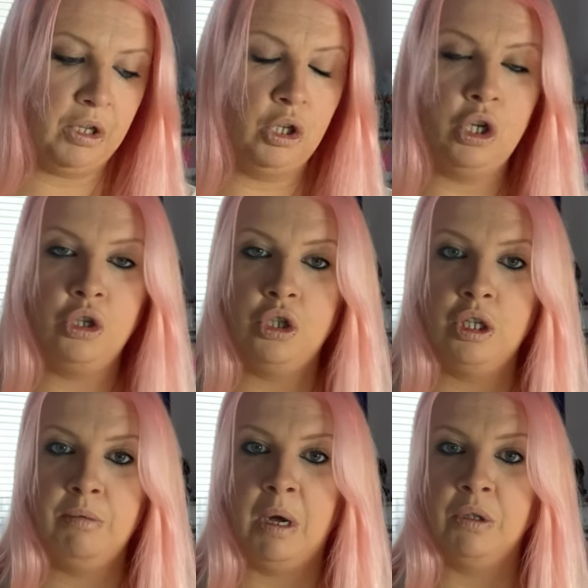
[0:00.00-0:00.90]

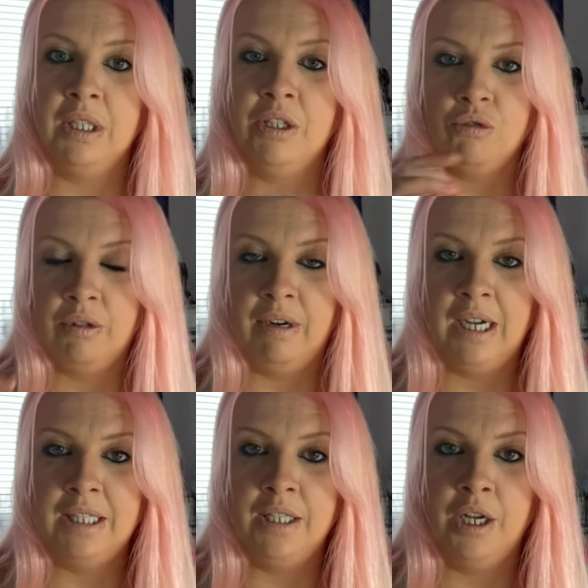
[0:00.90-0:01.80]
YouTube, I was literally
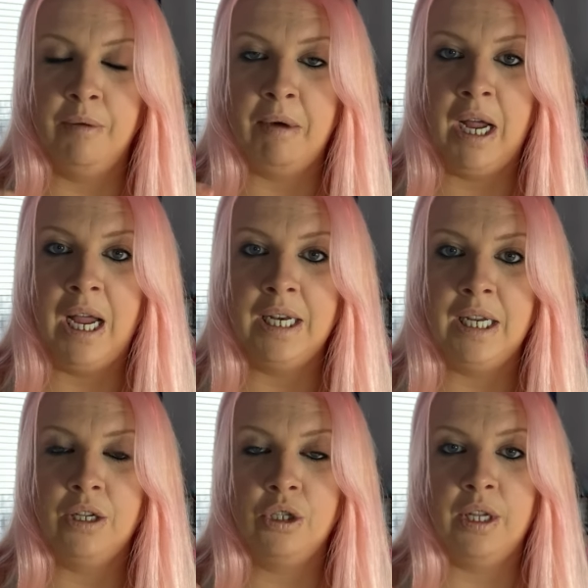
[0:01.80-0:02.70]
writing down my
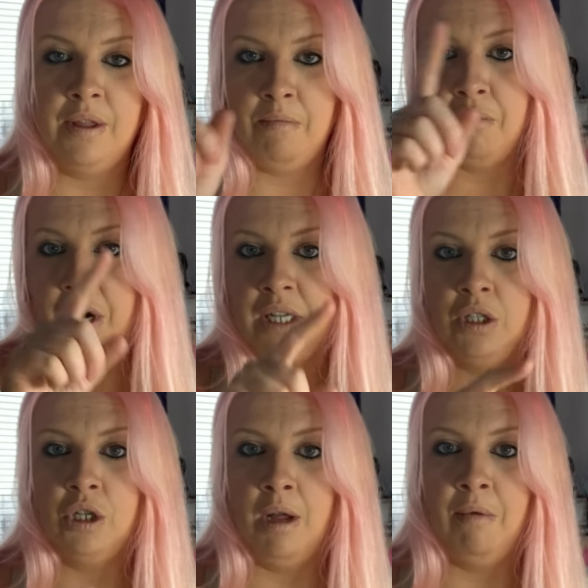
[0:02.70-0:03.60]
ideas and then
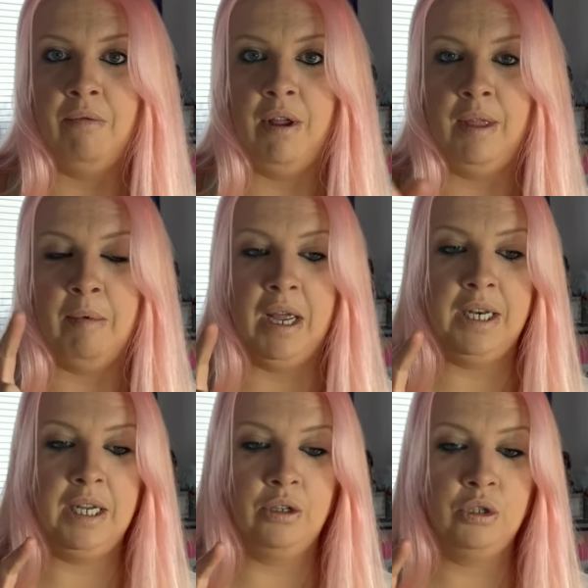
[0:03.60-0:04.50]
brainstorming random
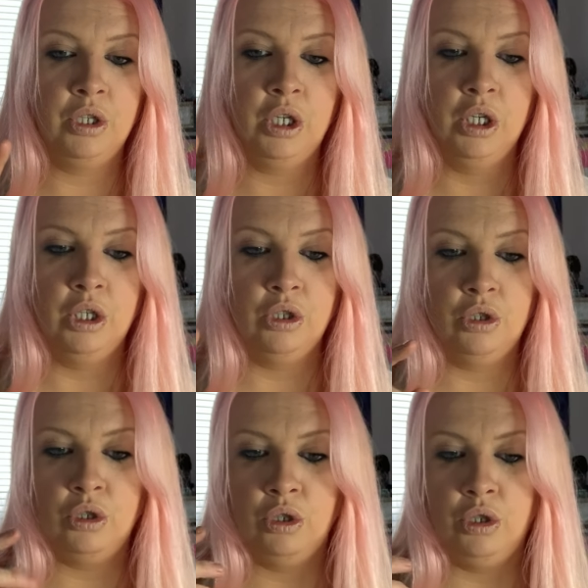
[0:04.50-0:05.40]
ideas
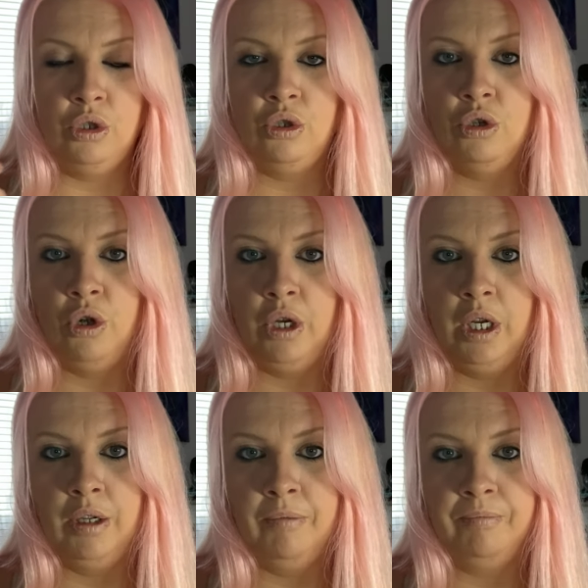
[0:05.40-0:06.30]
to show
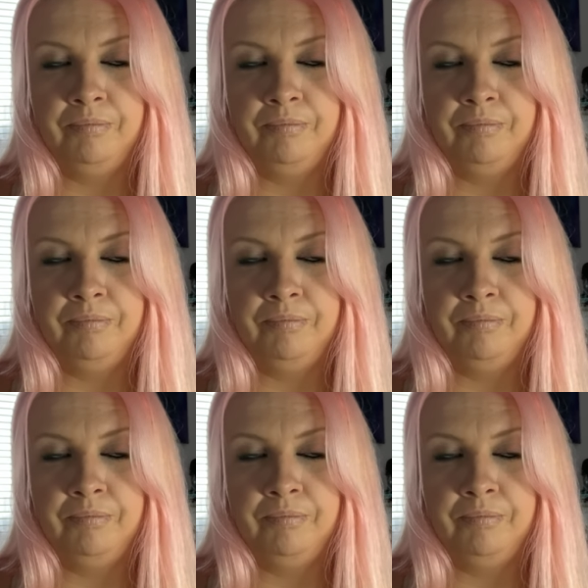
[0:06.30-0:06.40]
you,